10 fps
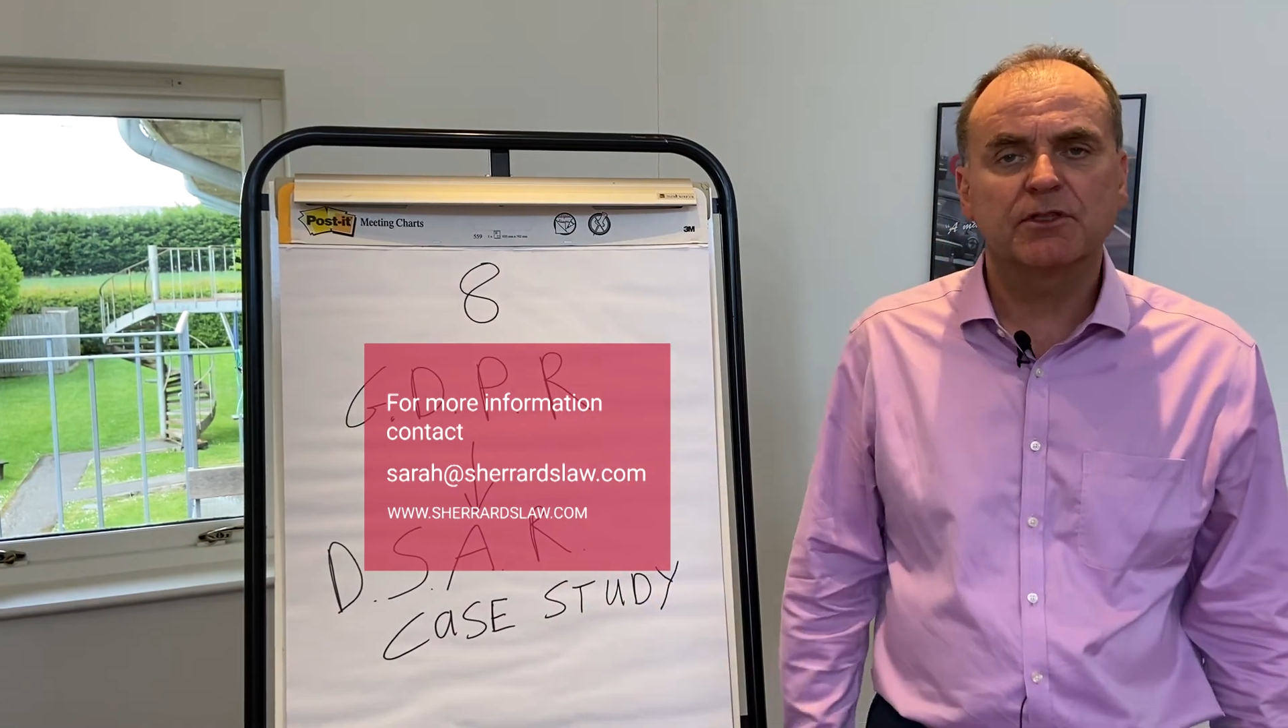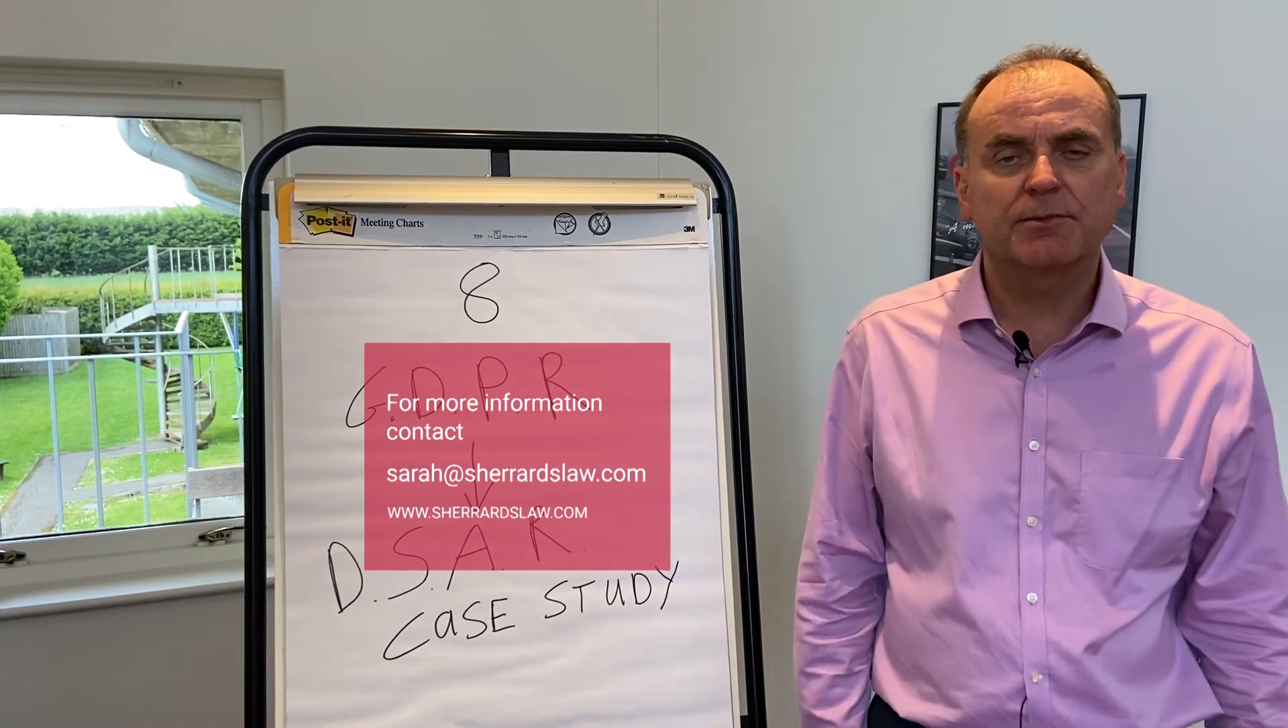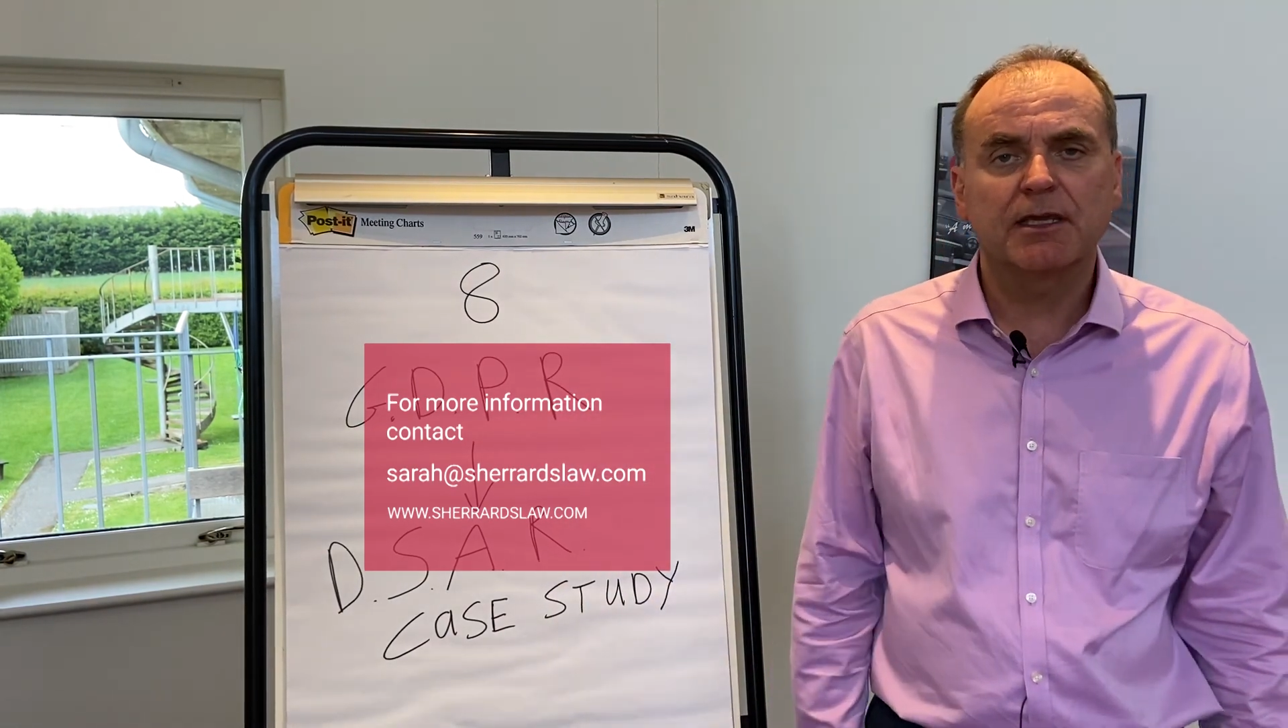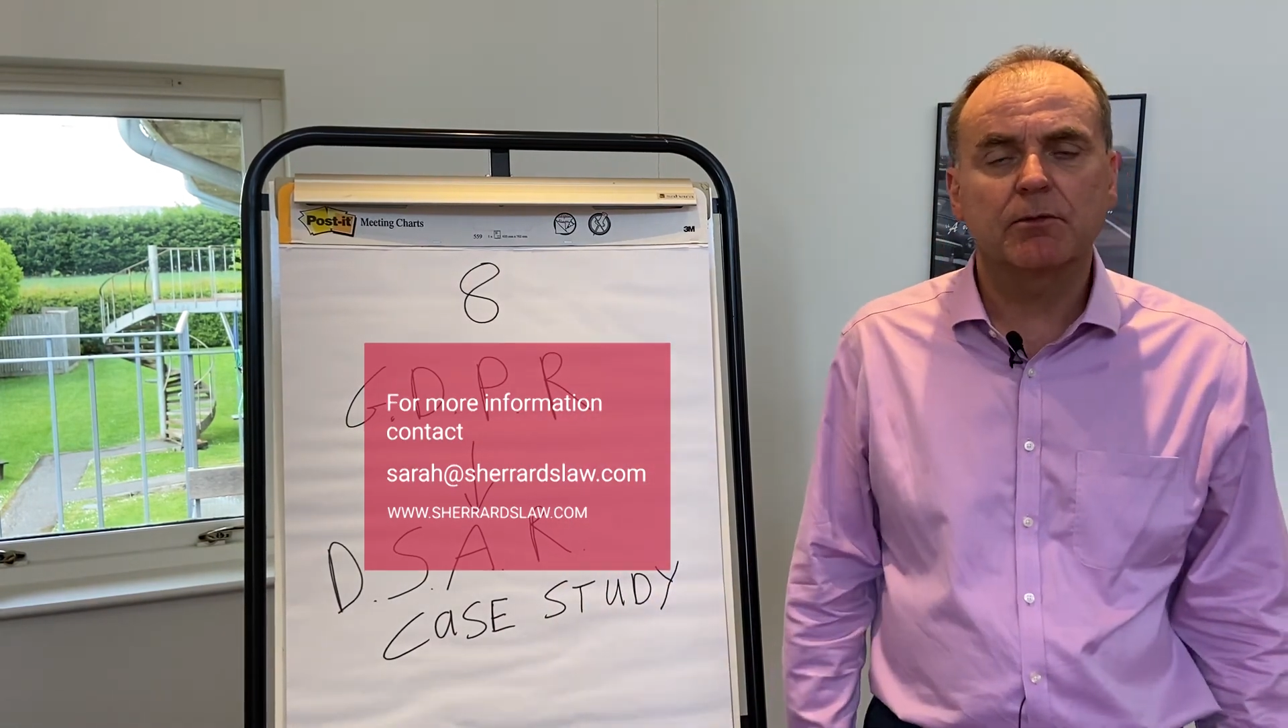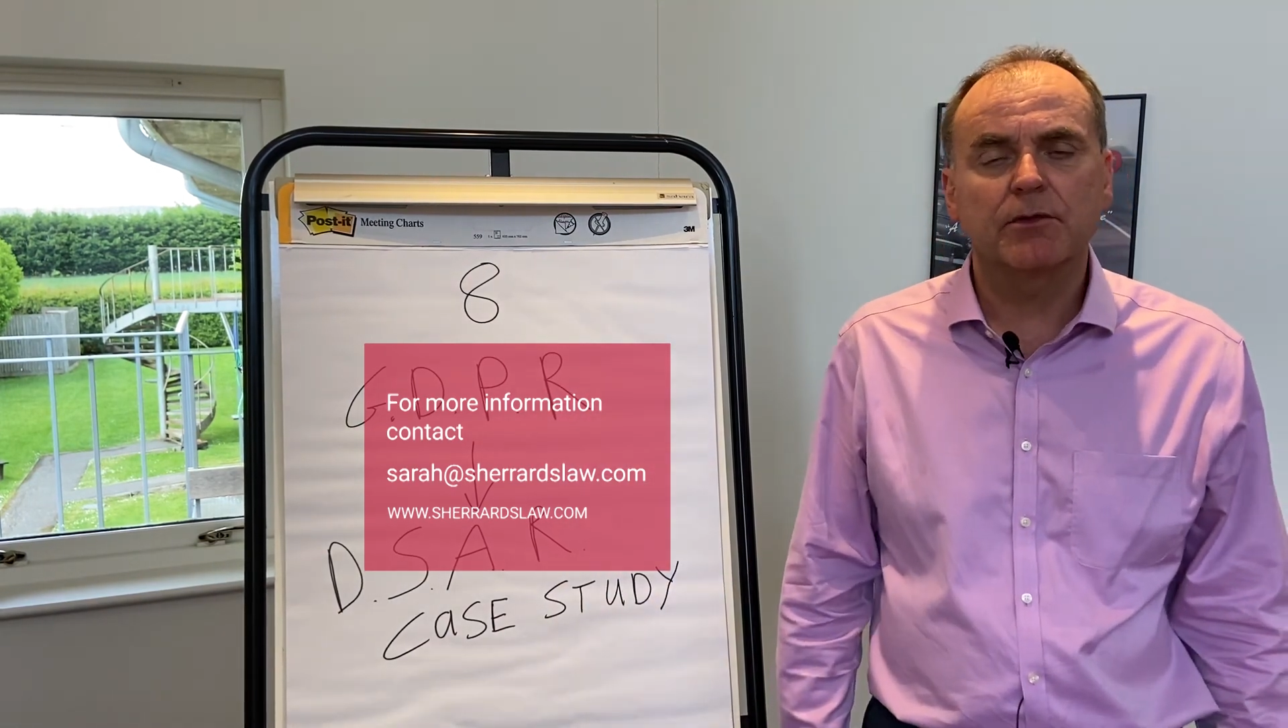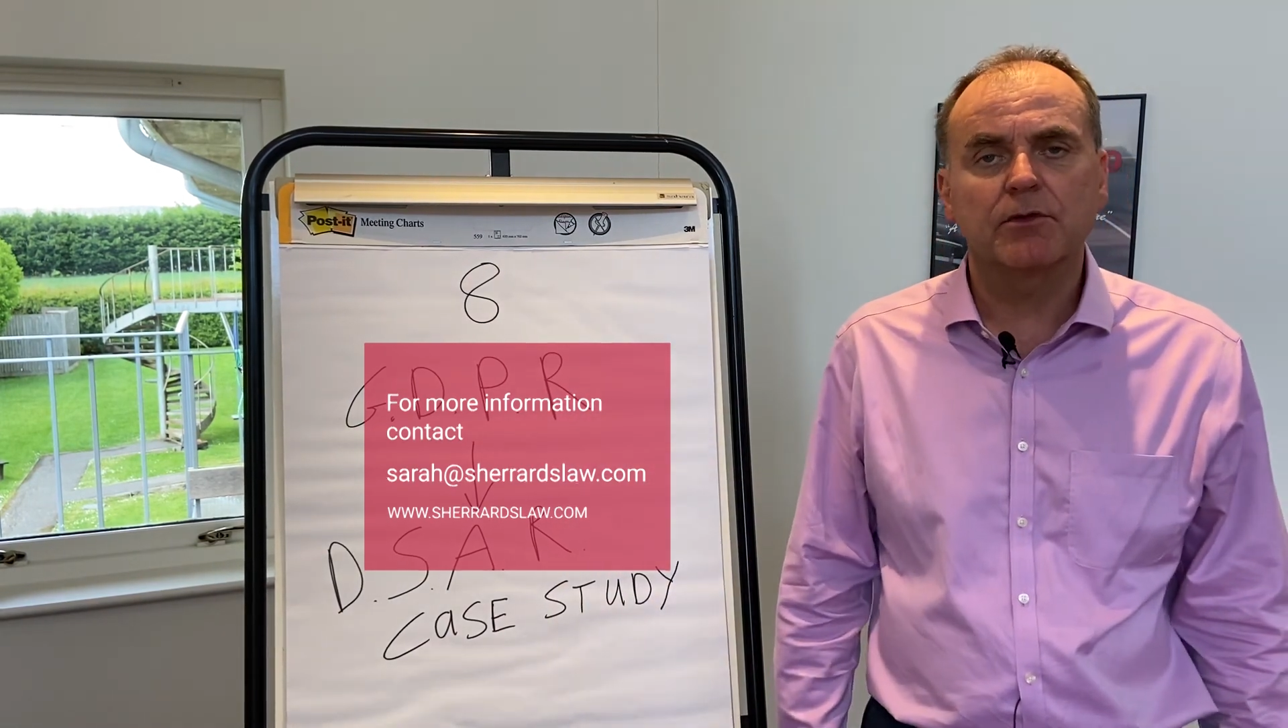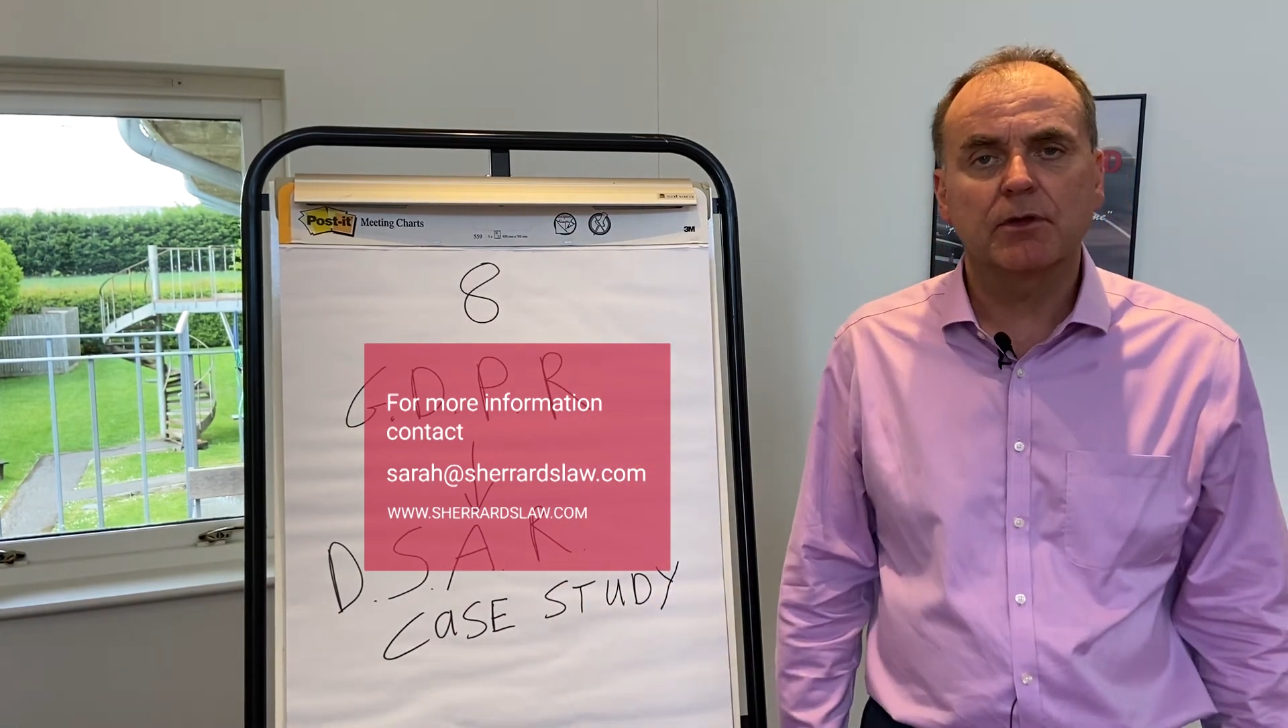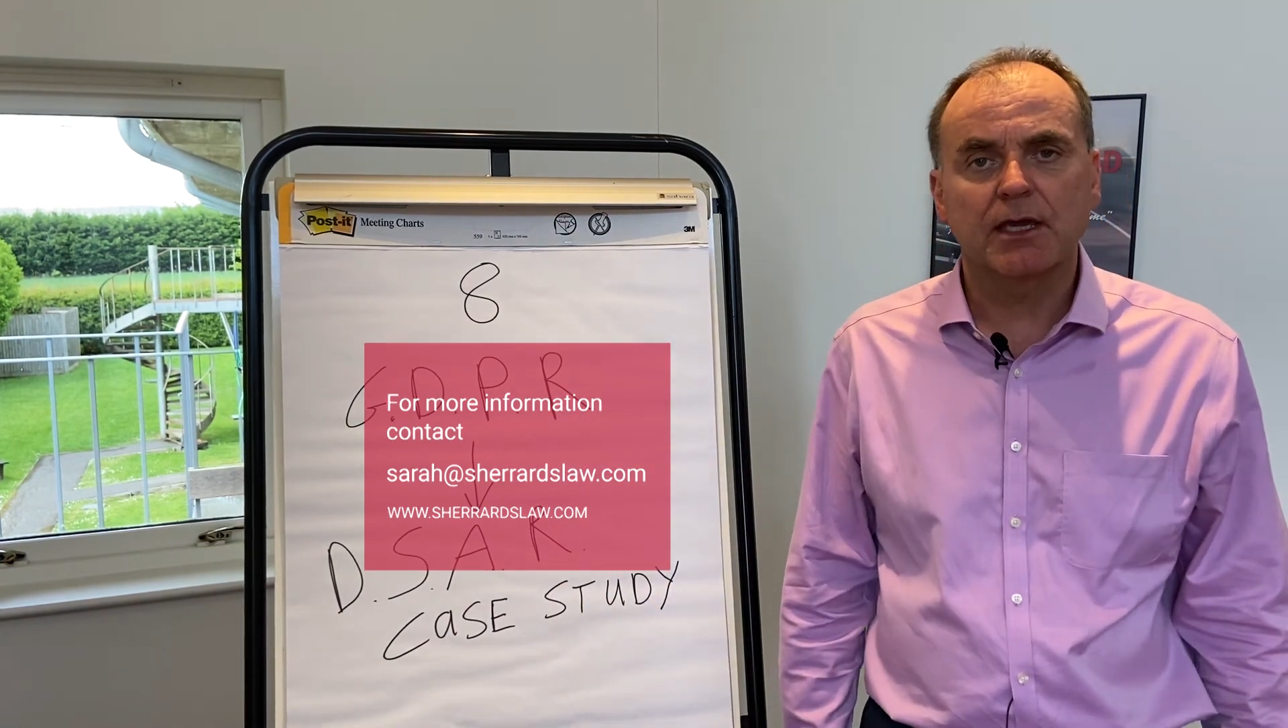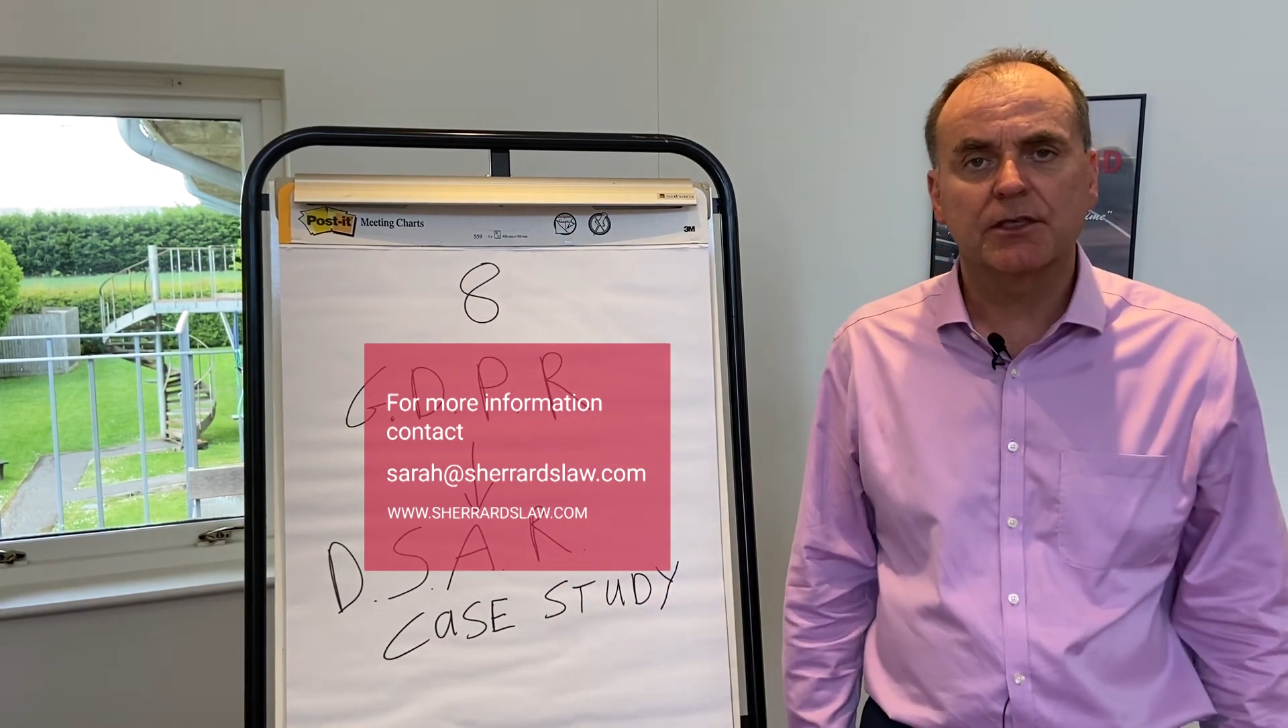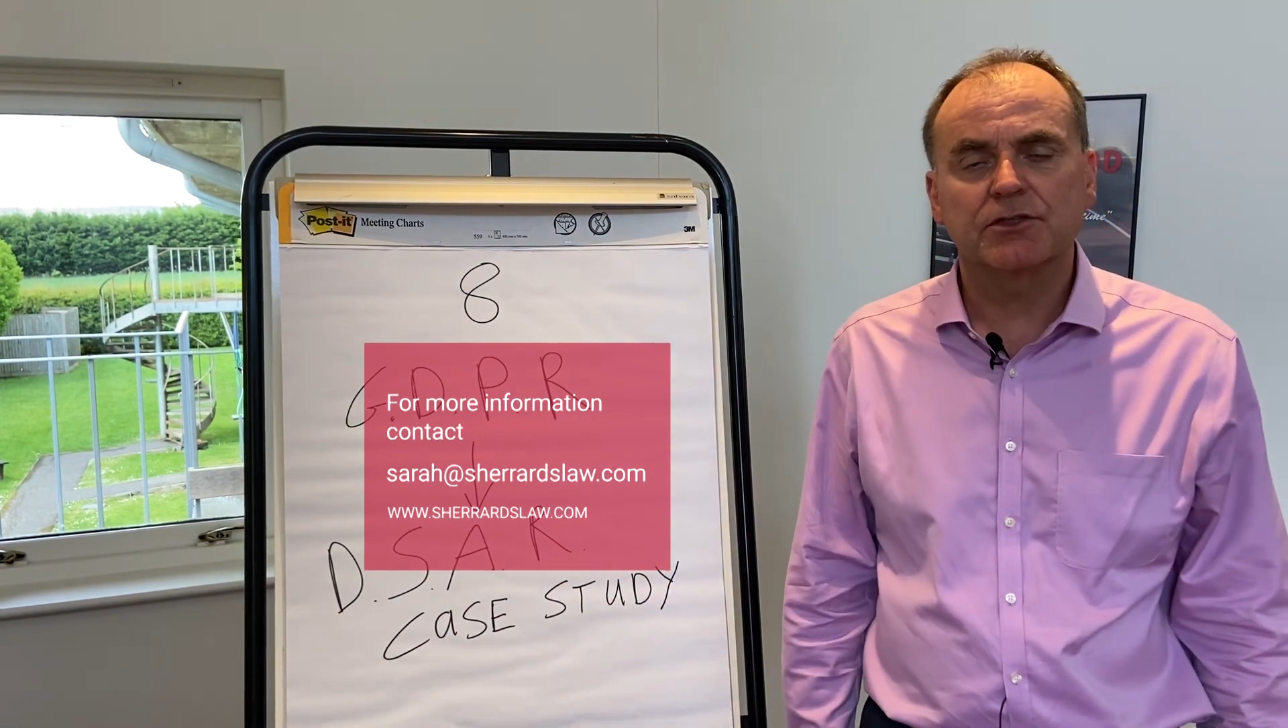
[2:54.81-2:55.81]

speaking with you again